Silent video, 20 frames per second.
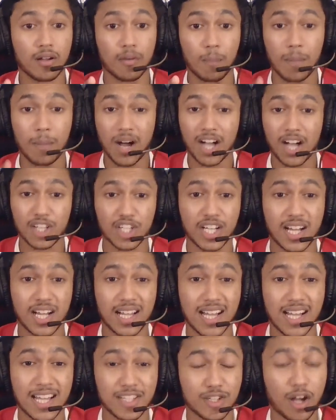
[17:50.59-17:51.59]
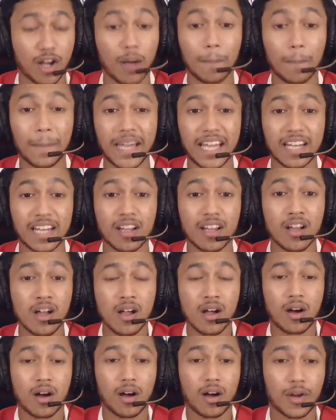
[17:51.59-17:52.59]
Martial has not been
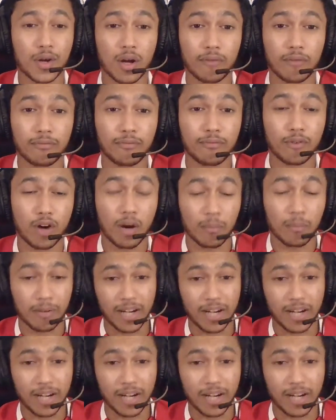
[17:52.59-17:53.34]
on top form.